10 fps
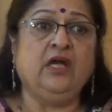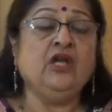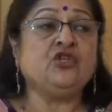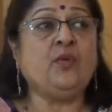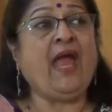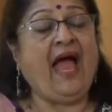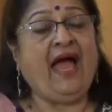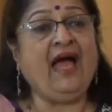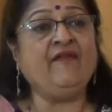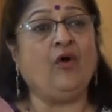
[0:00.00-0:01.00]
So we
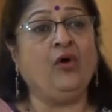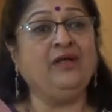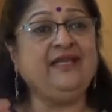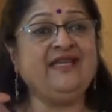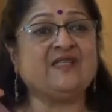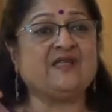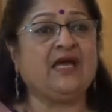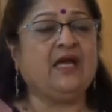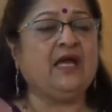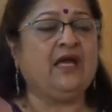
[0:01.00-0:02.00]
have all these
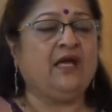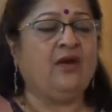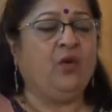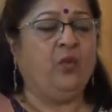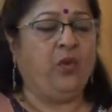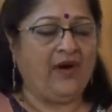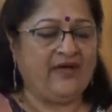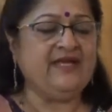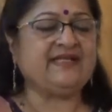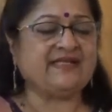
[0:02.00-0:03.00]

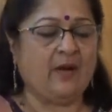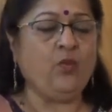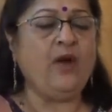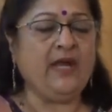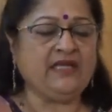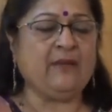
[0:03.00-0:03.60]
worries somewhere at the